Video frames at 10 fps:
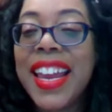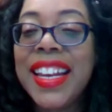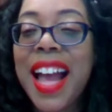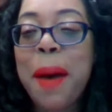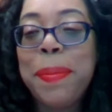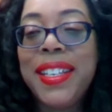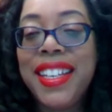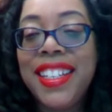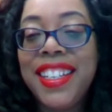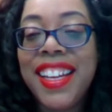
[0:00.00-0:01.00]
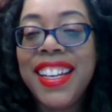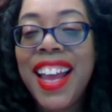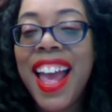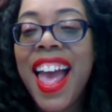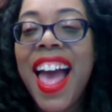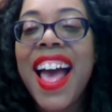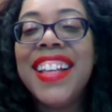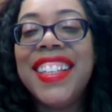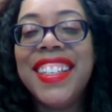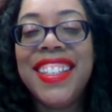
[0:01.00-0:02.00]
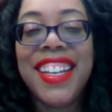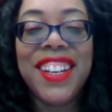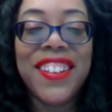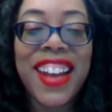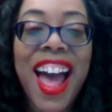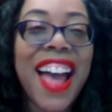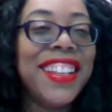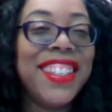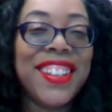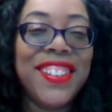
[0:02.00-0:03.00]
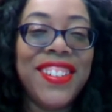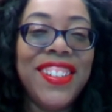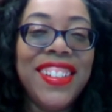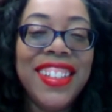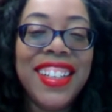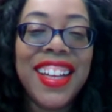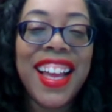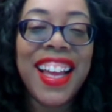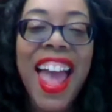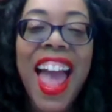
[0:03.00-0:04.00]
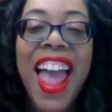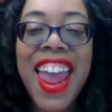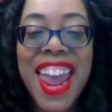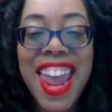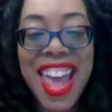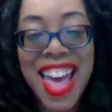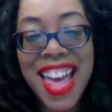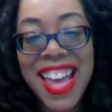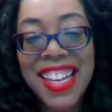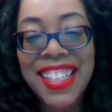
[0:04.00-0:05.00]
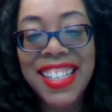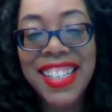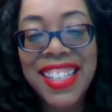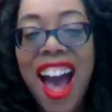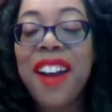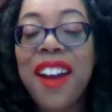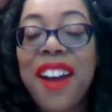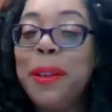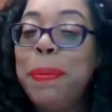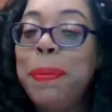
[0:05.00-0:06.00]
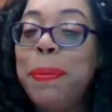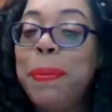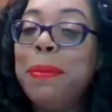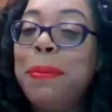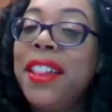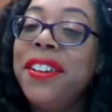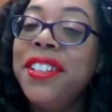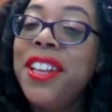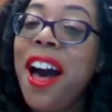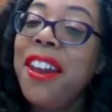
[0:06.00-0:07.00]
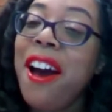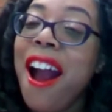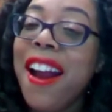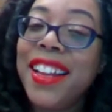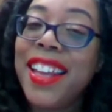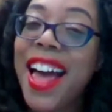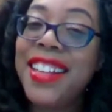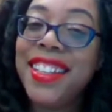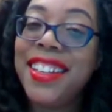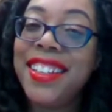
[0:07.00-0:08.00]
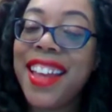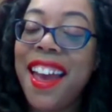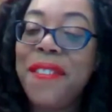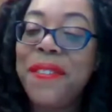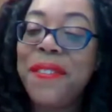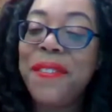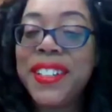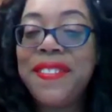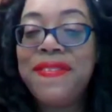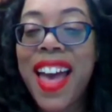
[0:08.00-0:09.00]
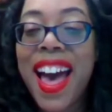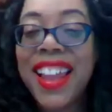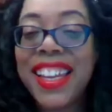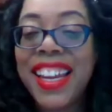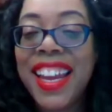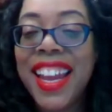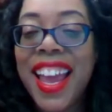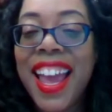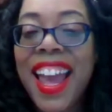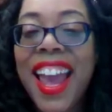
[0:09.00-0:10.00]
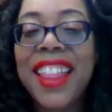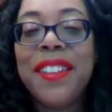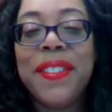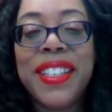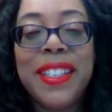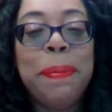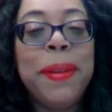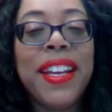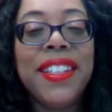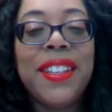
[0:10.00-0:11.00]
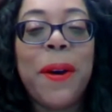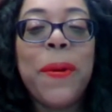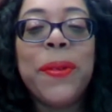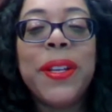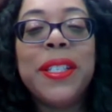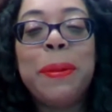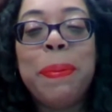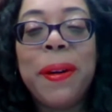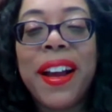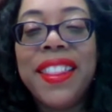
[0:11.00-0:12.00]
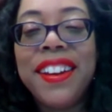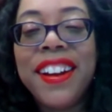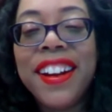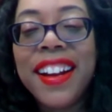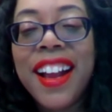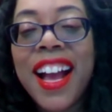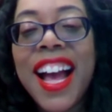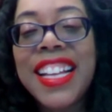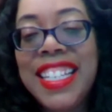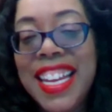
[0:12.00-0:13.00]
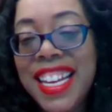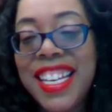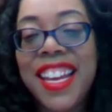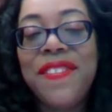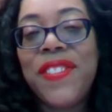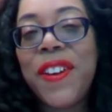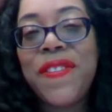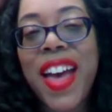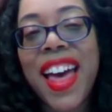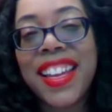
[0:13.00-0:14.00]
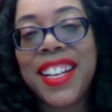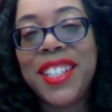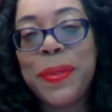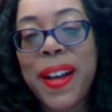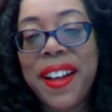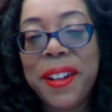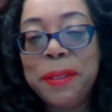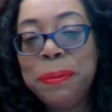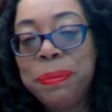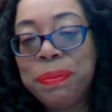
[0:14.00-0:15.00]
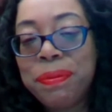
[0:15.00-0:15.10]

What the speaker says: in competition as a senior in high school. And our recipient's mother taught art classes at Florissant Valley, and the recipient's oldest brother attended Flo Valley as well.